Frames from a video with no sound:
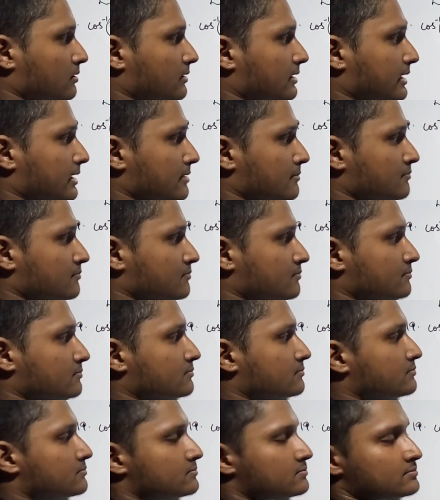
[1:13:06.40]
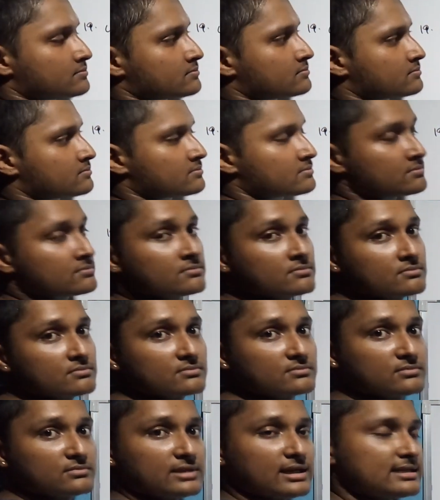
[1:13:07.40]
Okay,
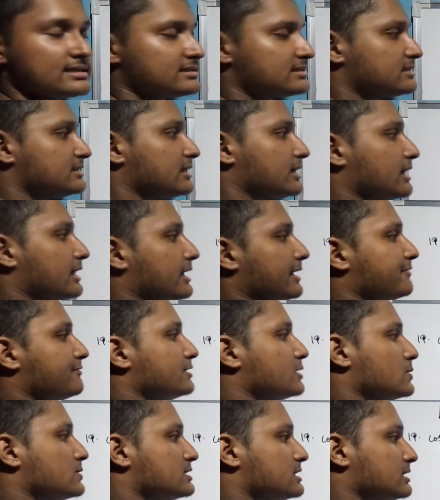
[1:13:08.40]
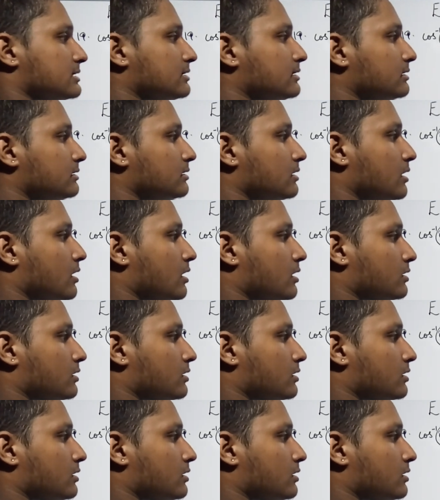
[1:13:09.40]
that is the thing I have used here.